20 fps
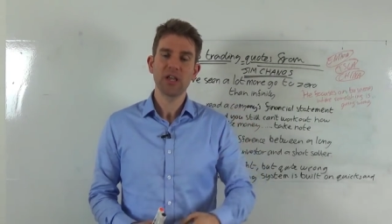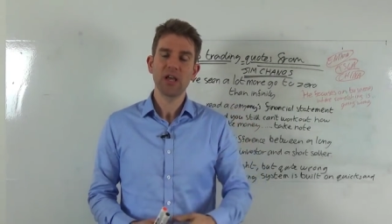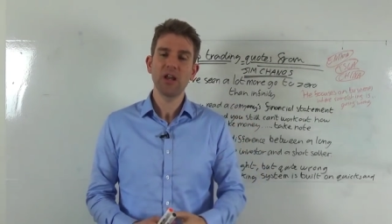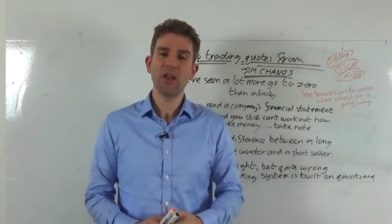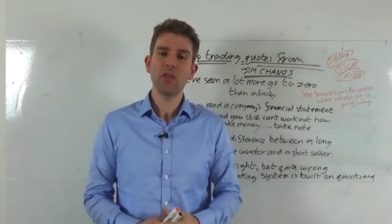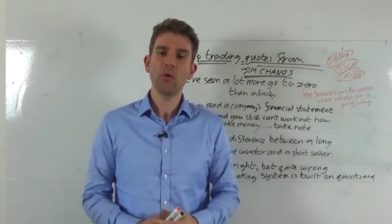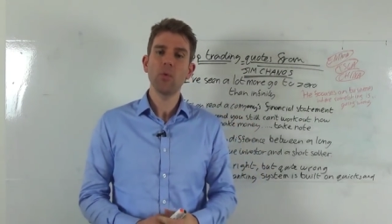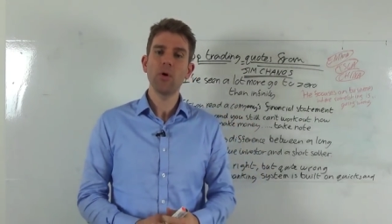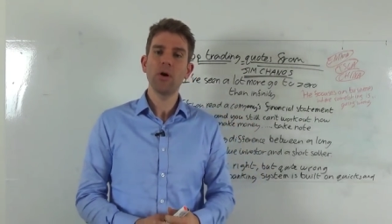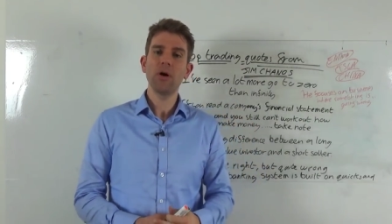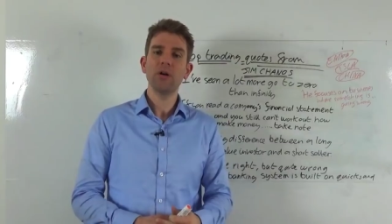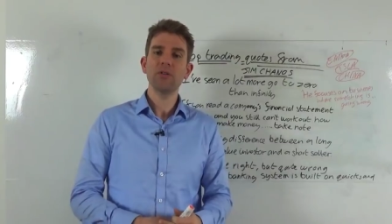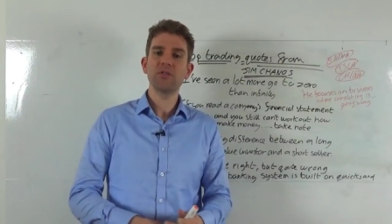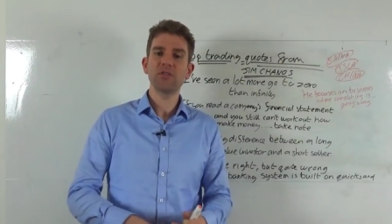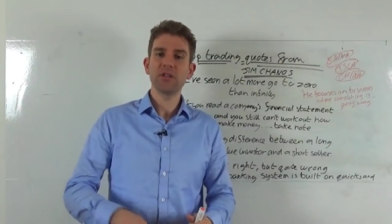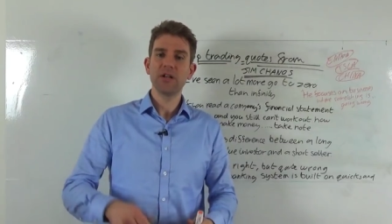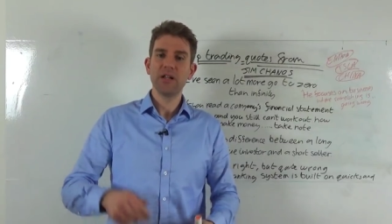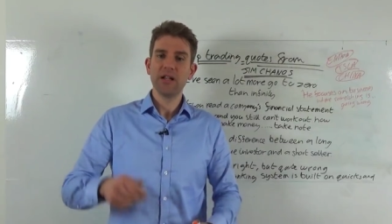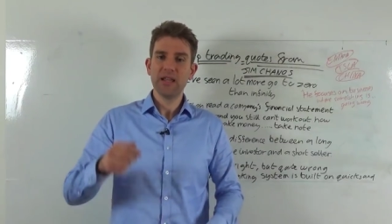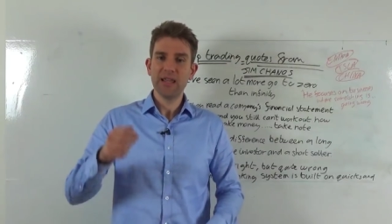In other
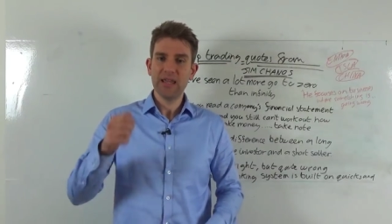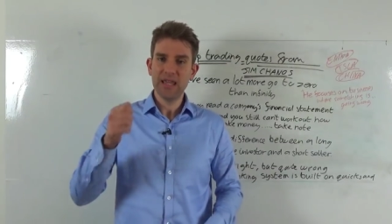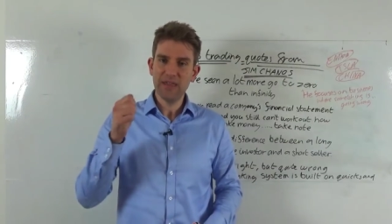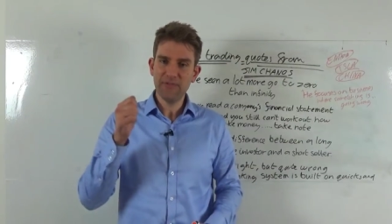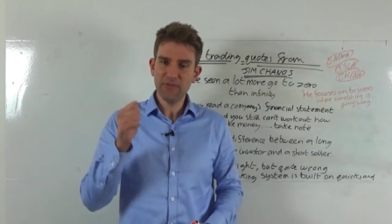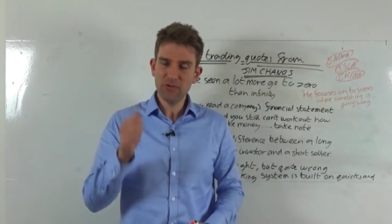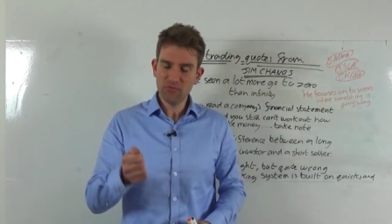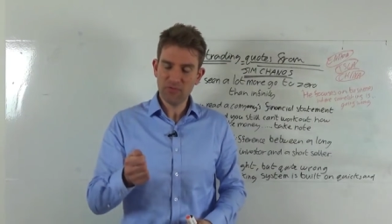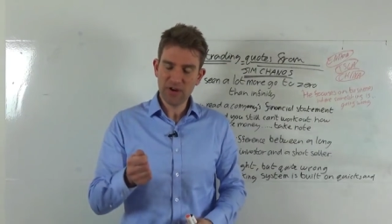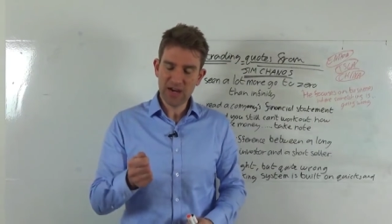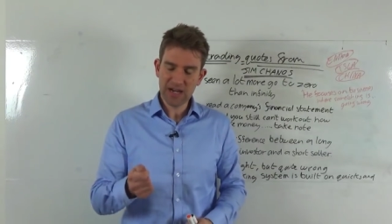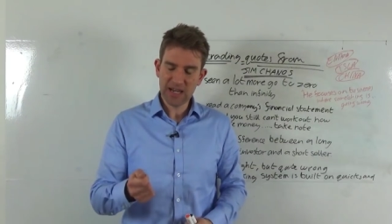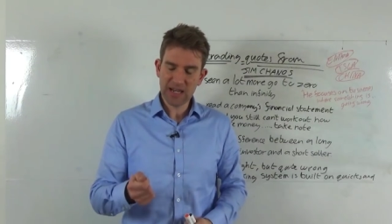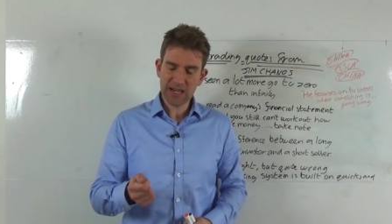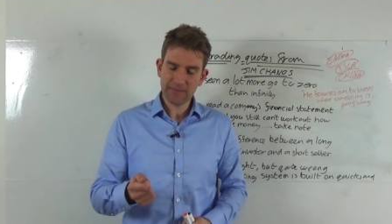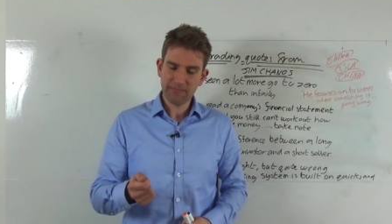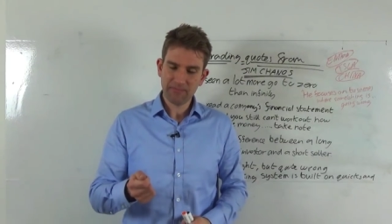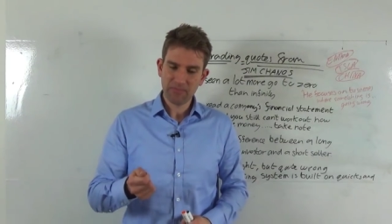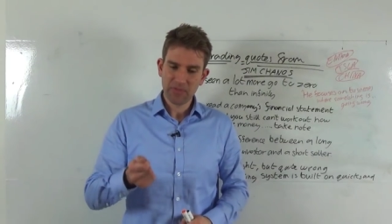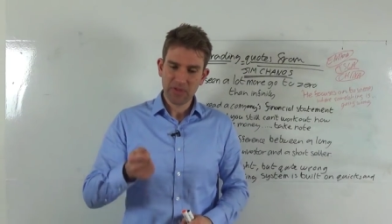words, if you read
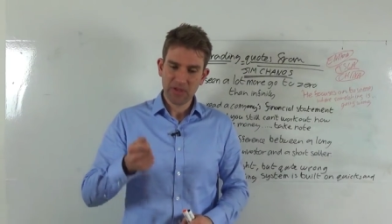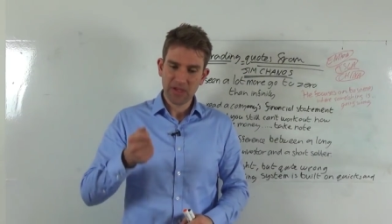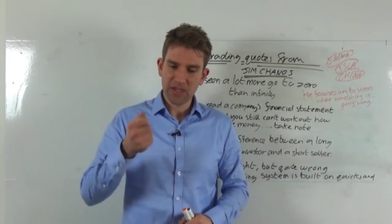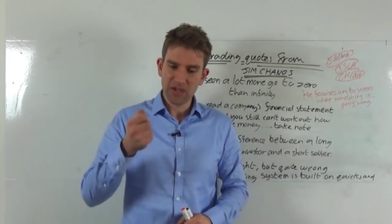it,